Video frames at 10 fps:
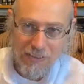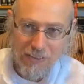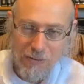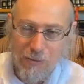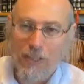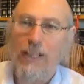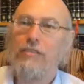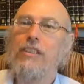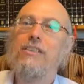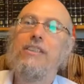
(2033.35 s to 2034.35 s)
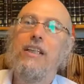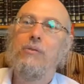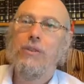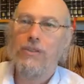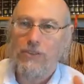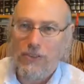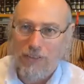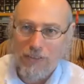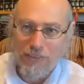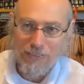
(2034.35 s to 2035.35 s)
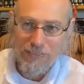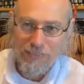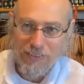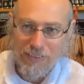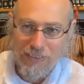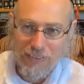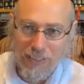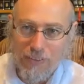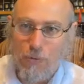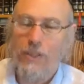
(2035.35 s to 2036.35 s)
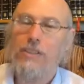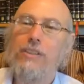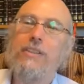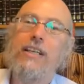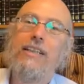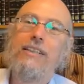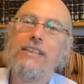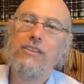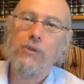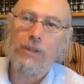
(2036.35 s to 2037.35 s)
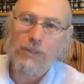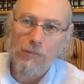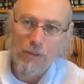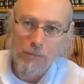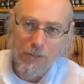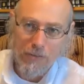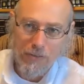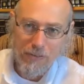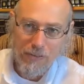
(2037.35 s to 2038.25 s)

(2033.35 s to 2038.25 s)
So we're going to have to understand what those are. That's what this essay is going to be about.